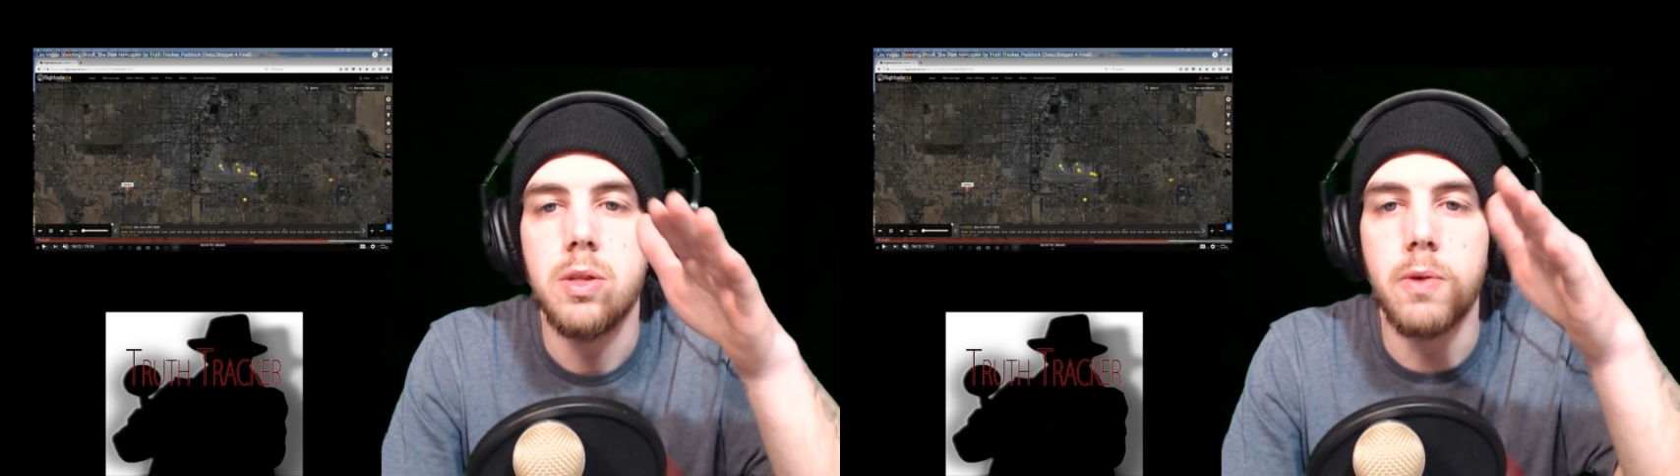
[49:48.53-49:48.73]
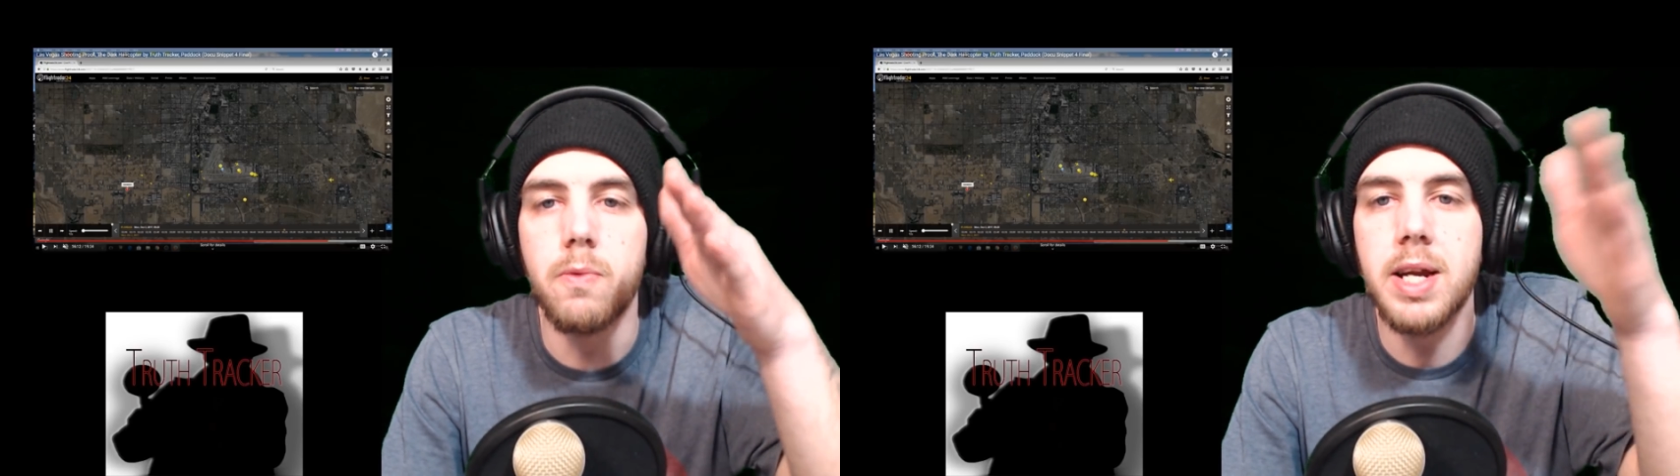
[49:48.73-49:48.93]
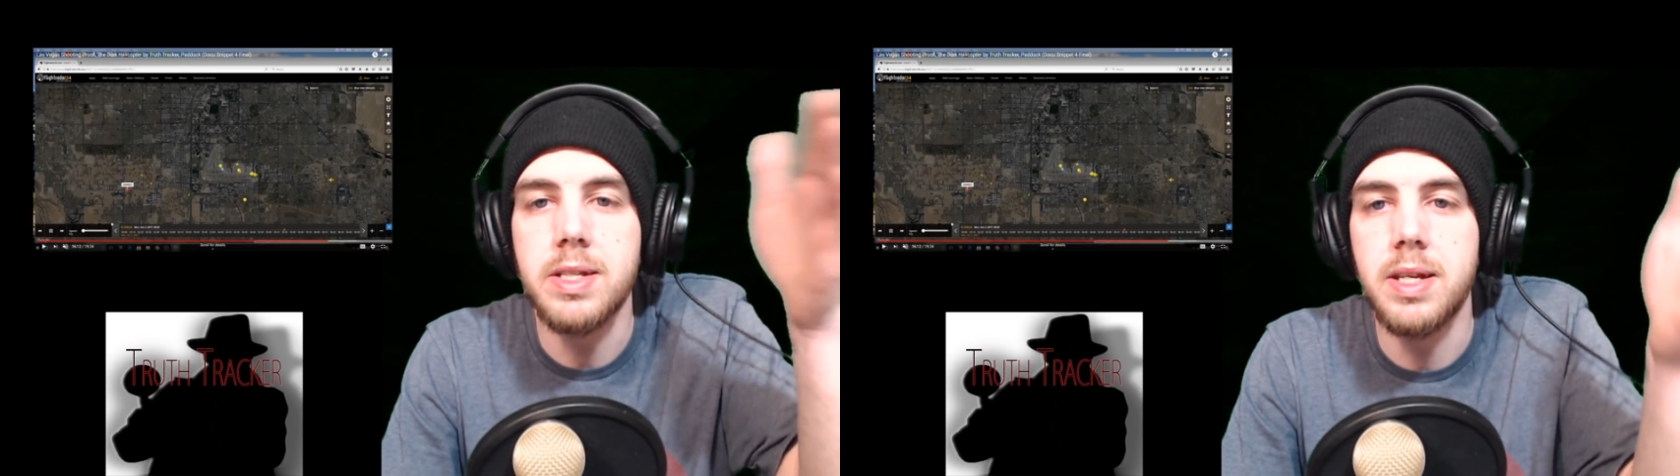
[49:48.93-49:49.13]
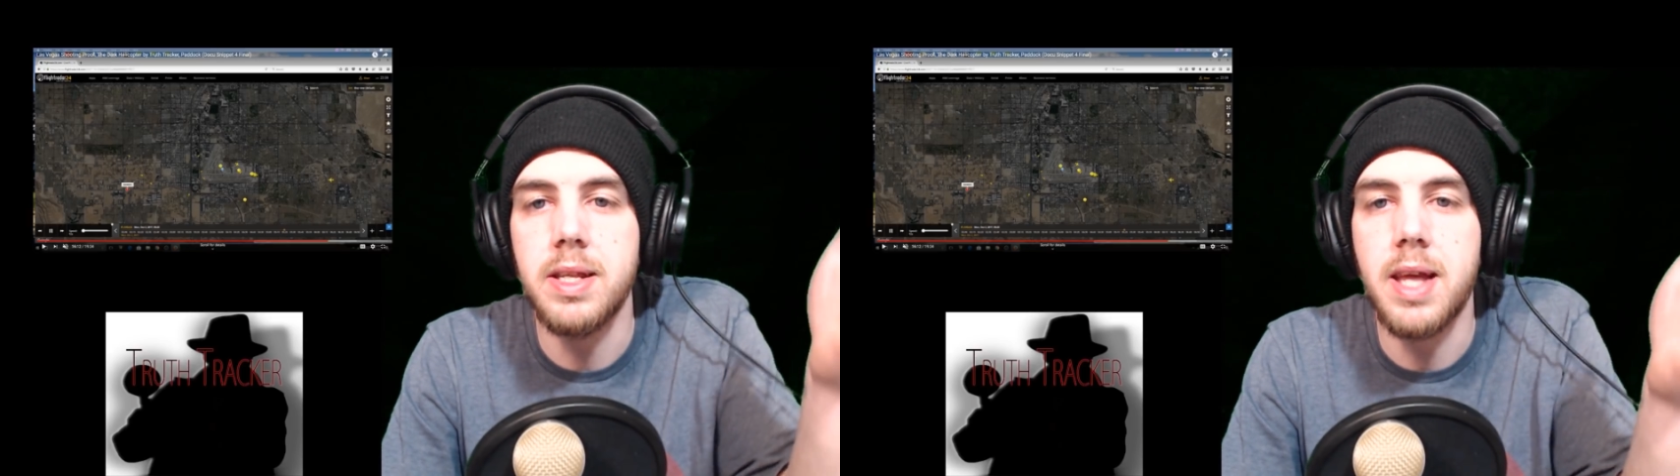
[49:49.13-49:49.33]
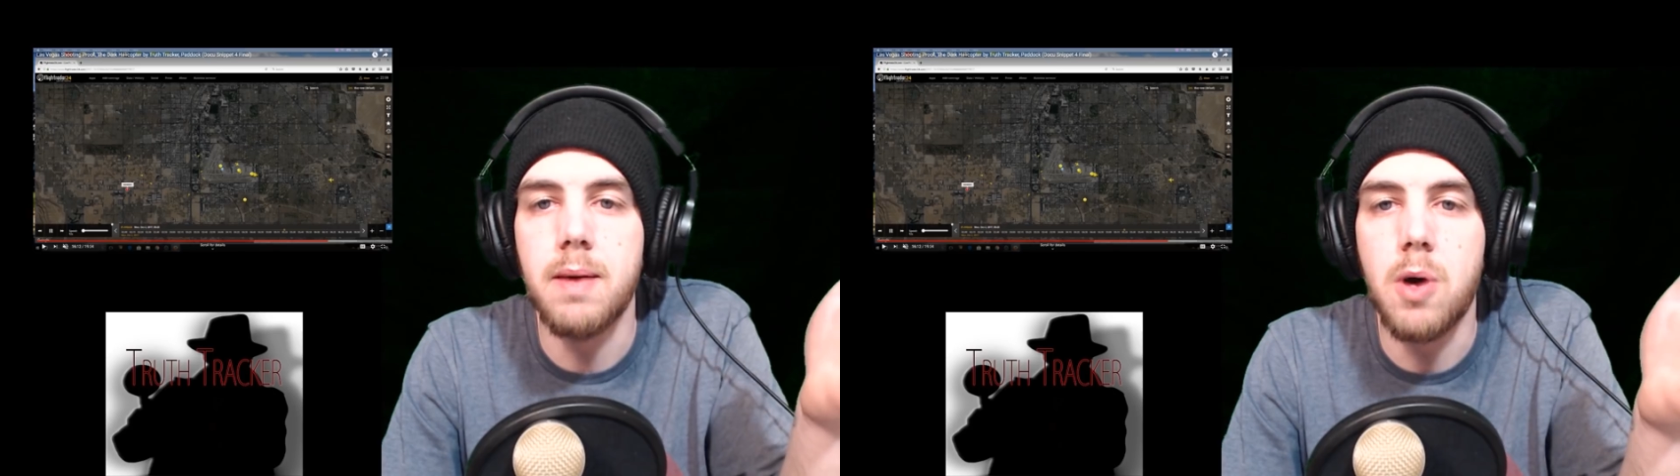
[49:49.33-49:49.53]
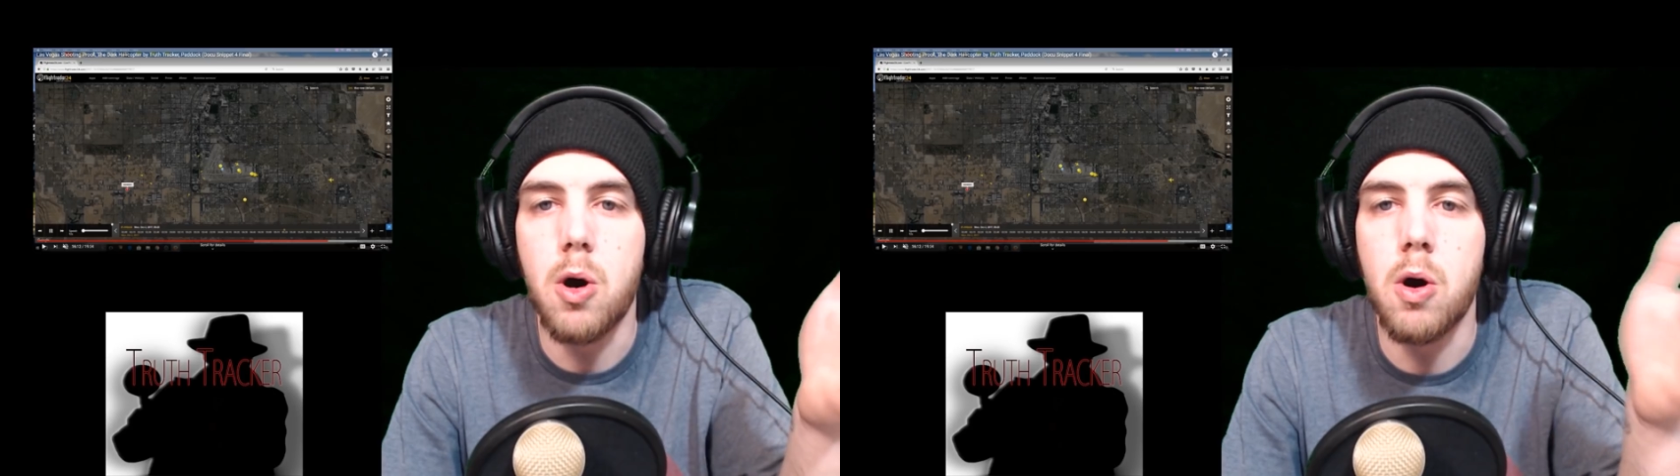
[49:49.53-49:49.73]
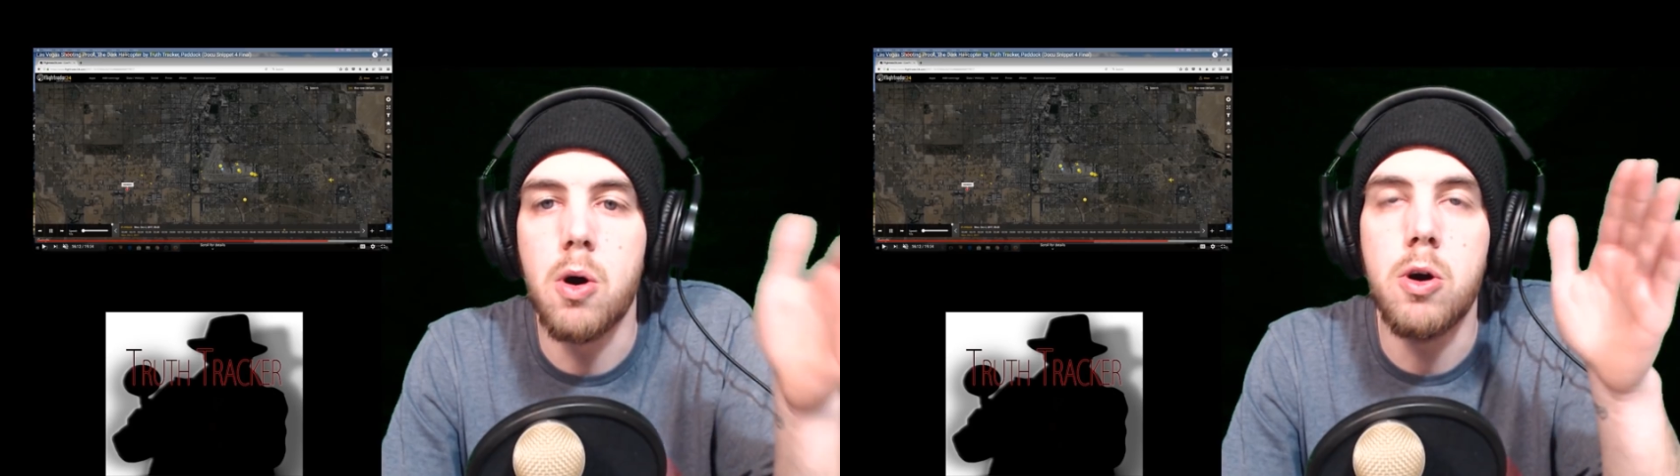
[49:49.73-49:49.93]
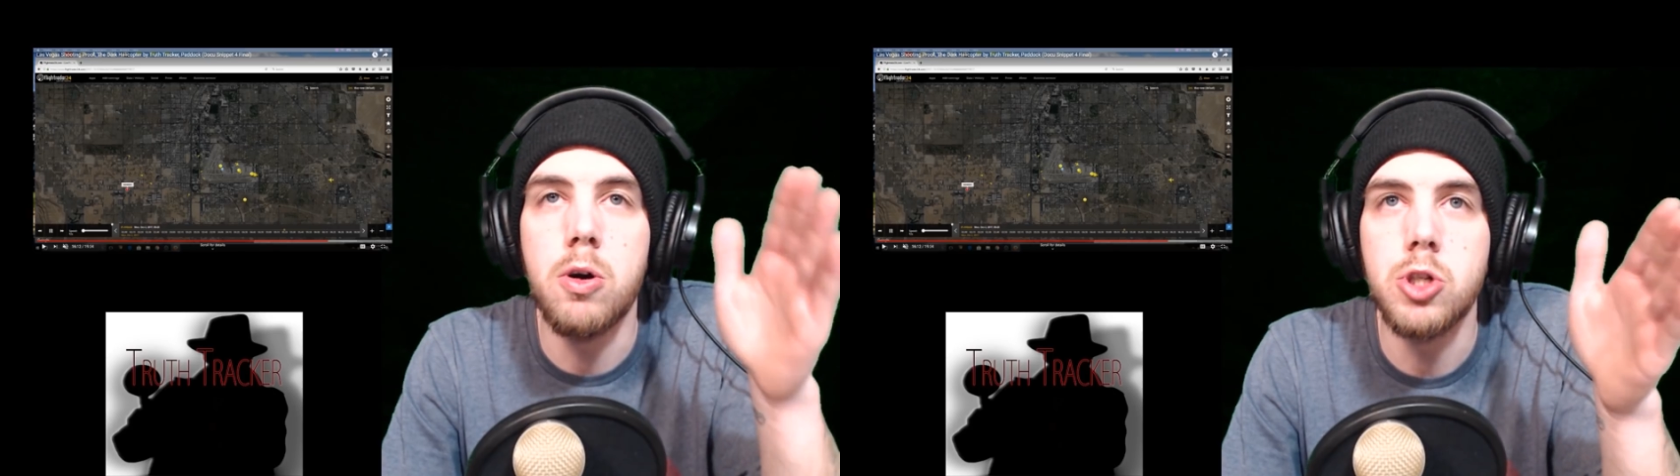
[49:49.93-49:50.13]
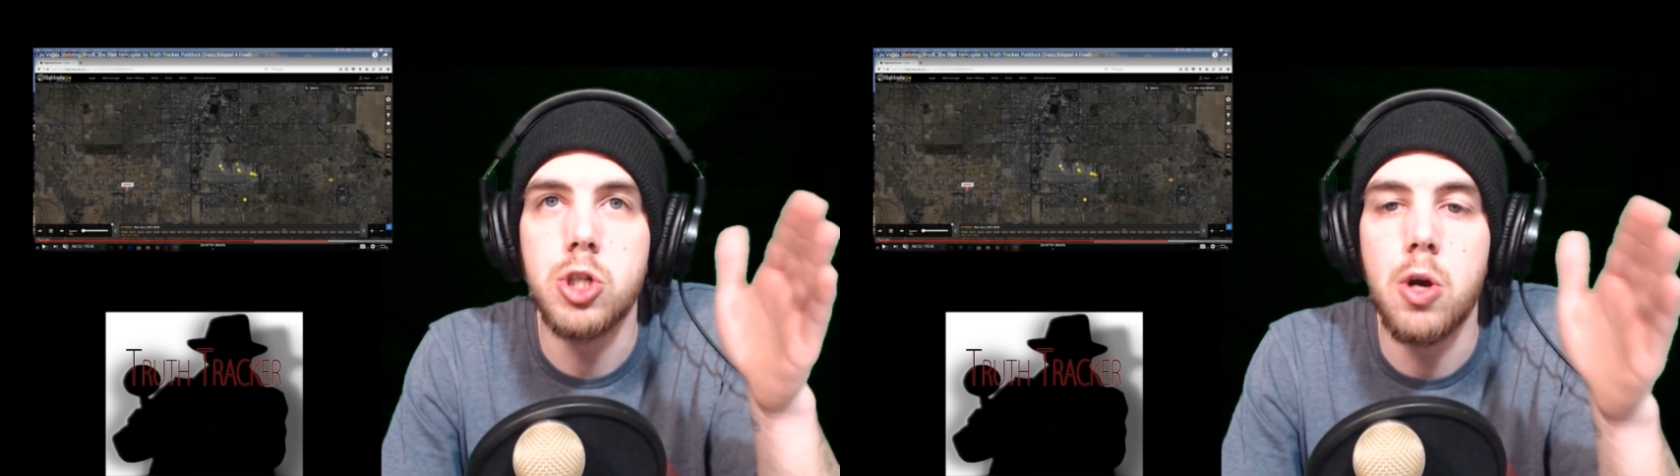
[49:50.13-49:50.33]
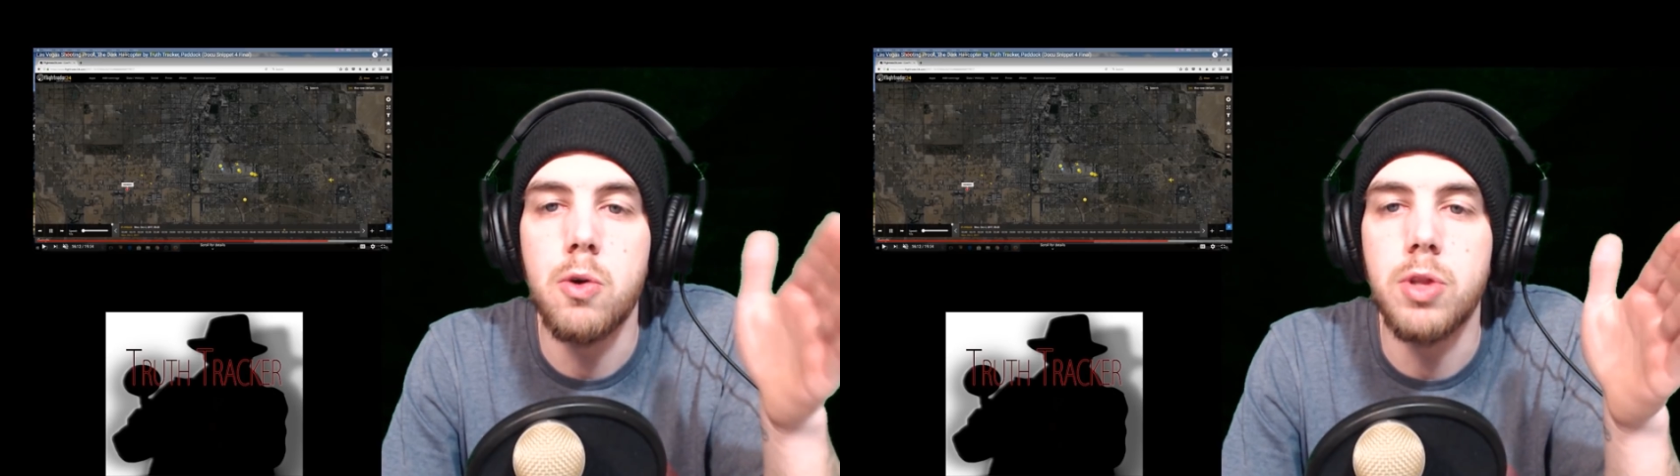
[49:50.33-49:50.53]
The rest of them all
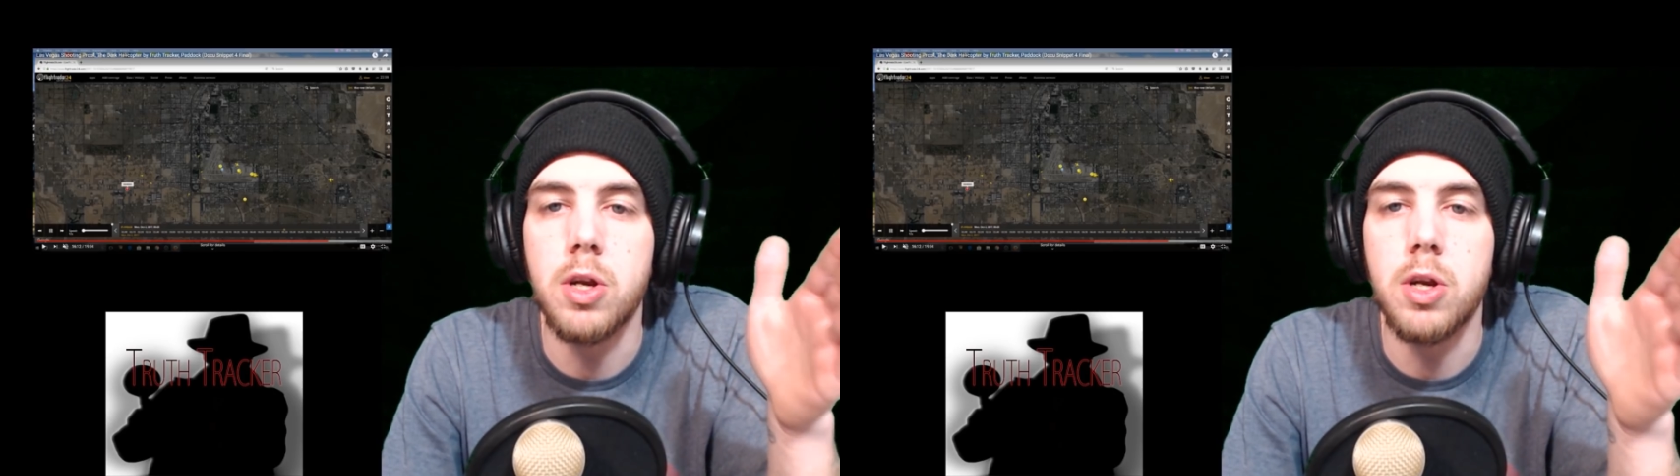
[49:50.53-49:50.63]
show